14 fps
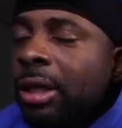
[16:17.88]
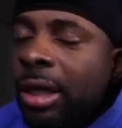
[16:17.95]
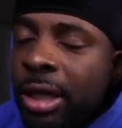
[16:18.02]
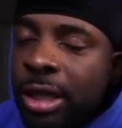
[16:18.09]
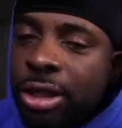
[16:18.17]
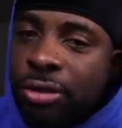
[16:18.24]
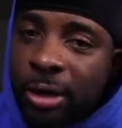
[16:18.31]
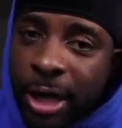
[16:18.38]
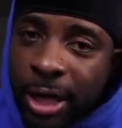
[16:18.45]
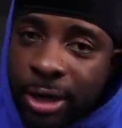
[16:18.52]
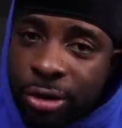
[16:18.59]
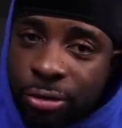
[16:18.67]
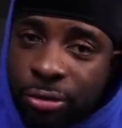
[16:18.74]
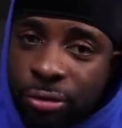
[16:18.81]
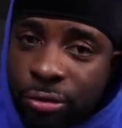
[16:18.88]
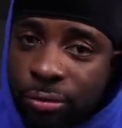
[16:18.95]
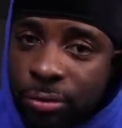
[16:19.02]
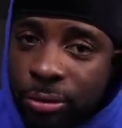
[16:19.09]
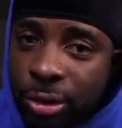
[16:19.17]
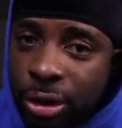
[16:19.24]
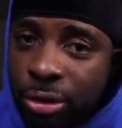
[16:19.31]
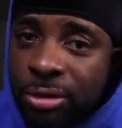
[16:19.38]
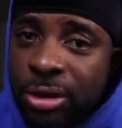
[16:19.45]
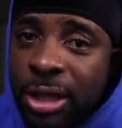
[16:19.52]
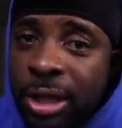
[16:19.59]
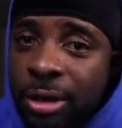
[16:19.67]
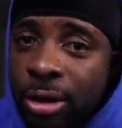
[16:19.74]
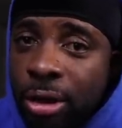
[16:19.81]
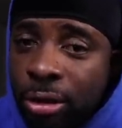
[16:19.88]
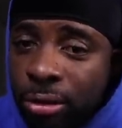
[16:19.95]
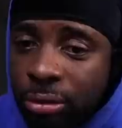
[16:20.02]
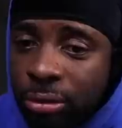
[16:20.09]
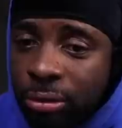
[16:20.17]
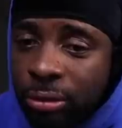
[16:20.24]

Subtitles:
He tried you, you said no,